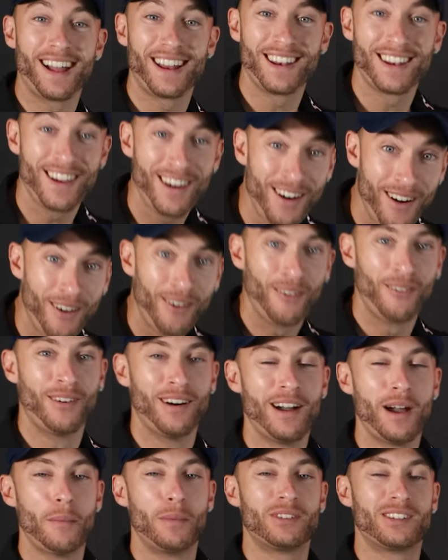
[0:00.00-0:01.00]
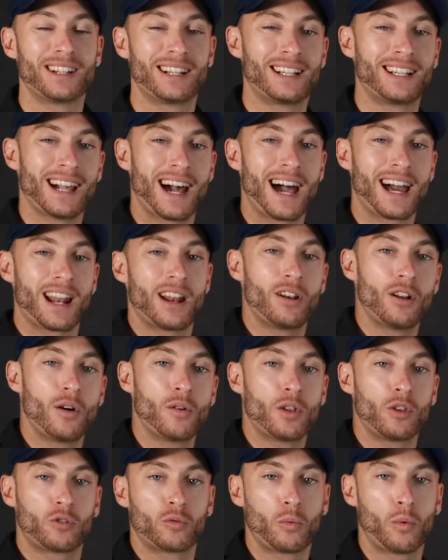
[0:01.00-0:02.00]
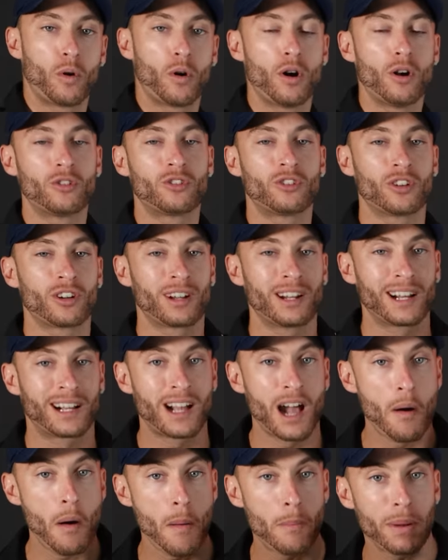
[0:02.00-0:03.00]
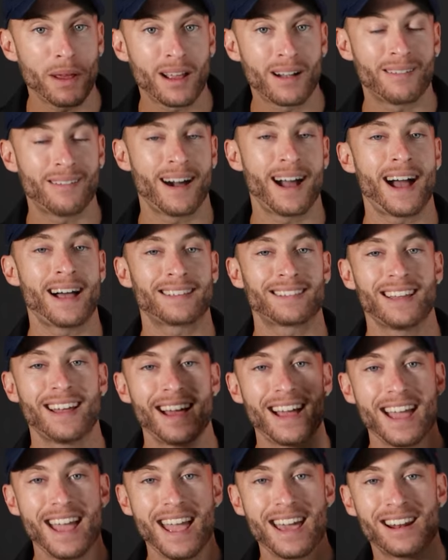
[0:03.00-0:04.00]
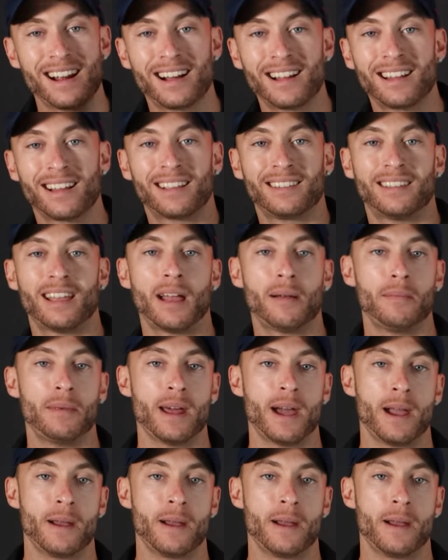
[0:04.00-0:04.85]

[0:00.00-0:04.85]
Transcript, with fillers: I know, but you gotta know these words. They're gonna come up in class and on exam